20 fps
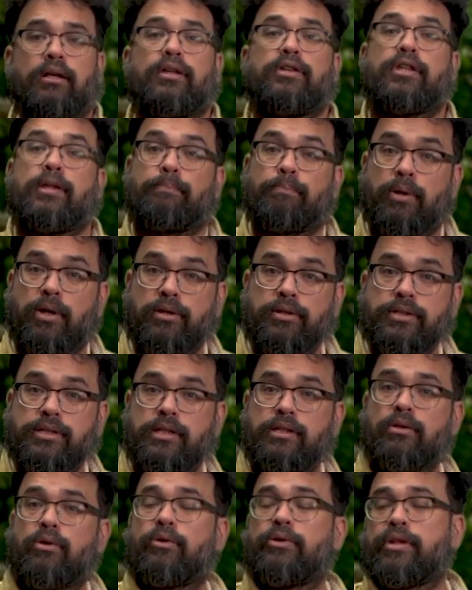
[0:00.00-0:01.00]
the
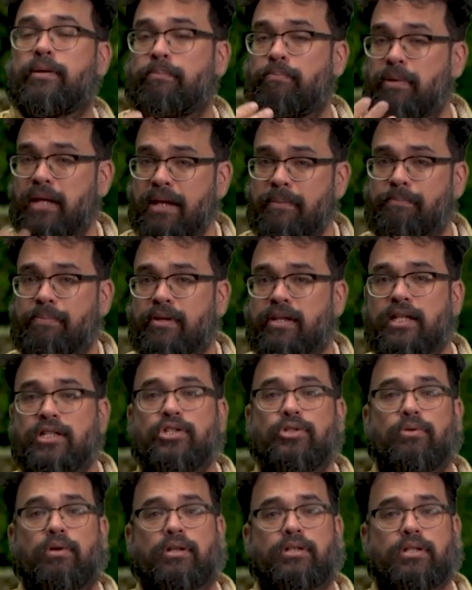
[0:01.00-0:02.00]
person or the people that
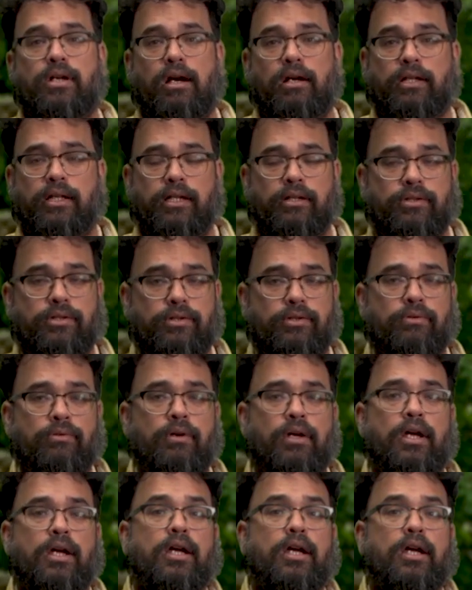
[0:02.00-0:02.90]
you are talking to